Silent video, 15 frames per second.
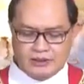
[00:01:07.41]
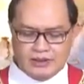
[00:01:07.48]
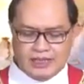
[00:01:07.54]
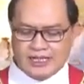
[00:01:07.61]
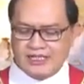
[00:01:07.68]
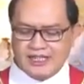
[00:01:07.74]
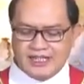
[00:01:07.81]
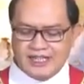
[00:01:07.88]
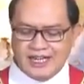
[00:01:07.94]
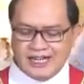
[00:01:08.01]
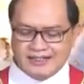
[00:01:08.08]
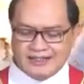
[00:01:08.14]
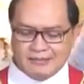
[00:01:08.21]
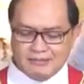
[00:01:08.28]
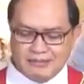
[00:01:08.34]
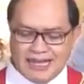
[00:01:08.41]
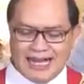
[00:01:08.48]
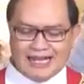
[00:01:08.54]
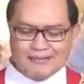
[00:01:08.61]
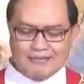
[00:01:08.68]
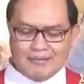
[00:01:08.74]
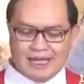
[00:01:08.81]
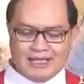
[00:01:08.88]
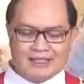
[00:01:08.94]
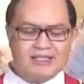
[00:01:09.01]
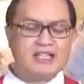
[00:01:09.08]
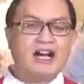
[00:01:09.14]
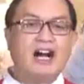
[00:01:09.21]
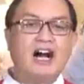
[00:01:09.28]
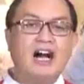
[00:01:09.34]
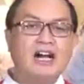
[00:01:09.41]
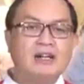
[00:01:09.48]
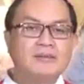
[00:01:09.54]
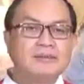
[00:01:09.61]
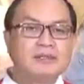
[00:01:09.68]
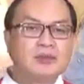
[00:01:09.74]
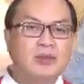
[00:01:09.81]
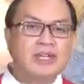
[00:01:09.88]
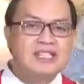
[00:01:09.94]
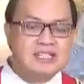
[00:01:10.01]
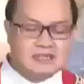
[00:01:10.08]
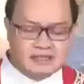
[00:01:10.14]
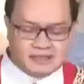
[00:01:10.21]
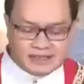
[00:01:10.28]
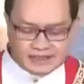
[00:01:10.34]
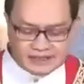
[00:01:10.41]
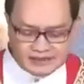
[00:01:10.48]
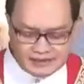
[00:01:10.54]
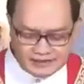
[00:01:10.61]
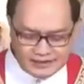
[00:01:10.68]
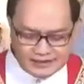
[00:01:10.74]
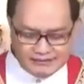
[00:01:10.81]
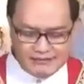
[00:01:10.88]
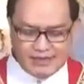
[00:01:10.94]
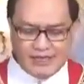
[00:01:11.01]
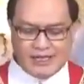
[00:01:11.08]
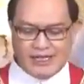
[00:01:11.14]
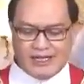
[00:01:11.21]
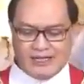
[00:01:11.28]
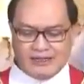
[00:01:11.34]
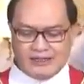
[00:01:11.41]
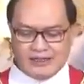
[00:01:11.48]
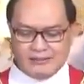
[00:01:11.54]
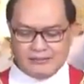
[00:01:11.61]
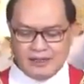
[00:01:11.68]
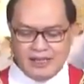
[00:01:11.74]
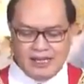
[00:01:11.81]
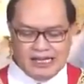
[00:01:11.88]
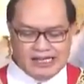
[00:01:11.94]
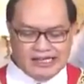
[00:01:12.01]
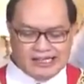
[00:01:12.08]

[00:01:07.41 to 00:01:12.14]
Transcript: as he had the black man's arm twisted behind him,